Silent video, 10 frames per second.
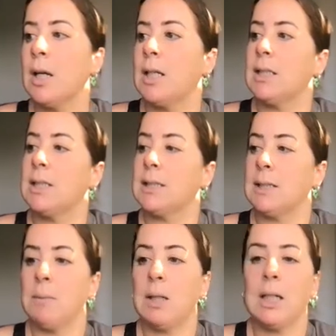in
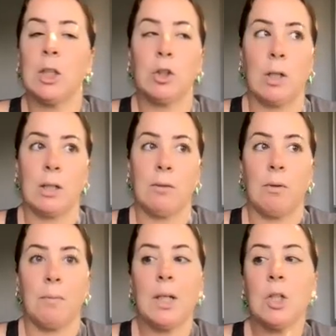disseminating trend
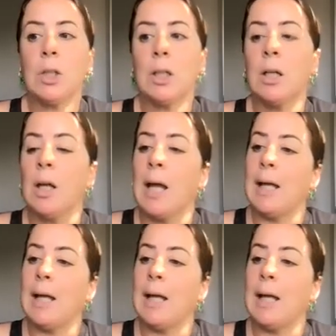information.